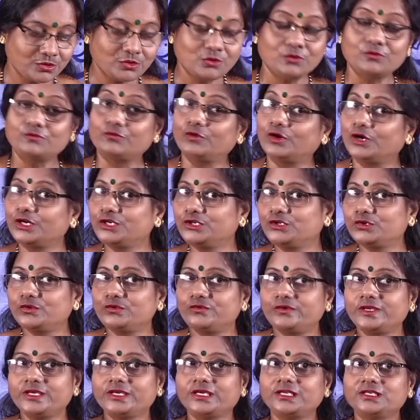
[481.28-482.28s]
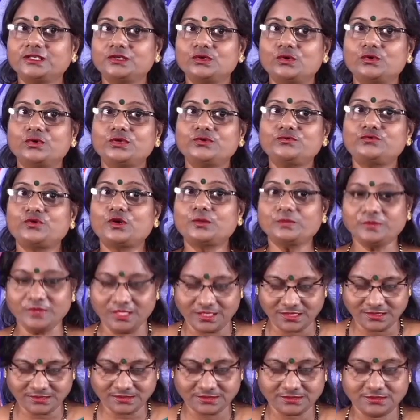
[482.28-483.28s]
what do we conclude from
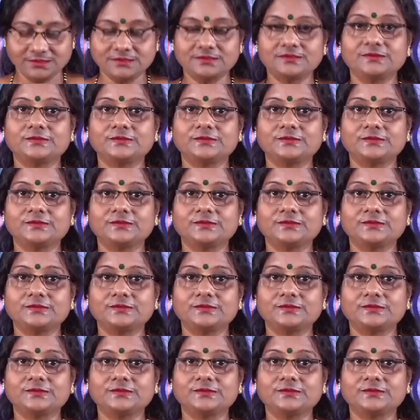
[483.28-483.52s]
this?